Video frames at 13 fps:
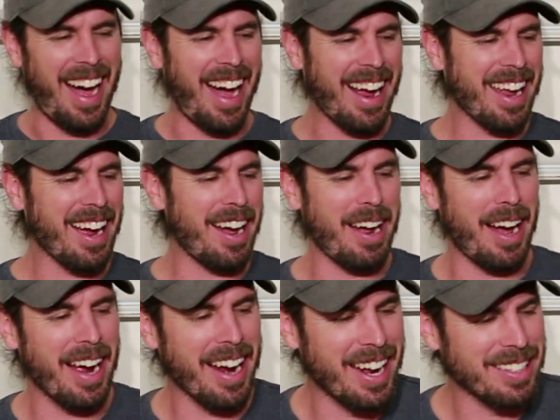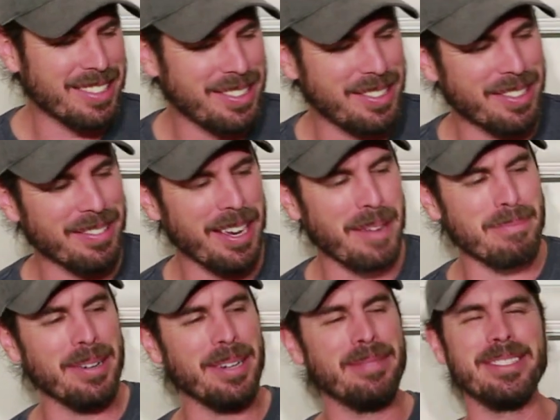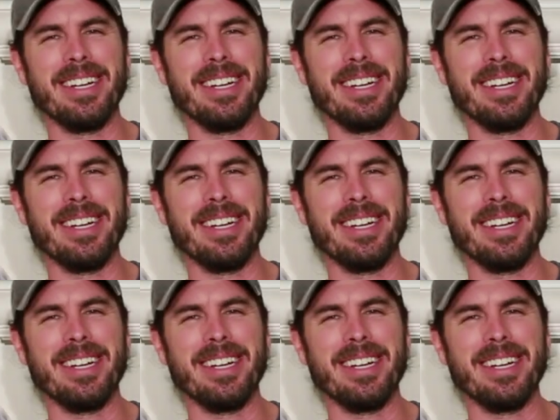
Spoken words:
I got two grade bumps.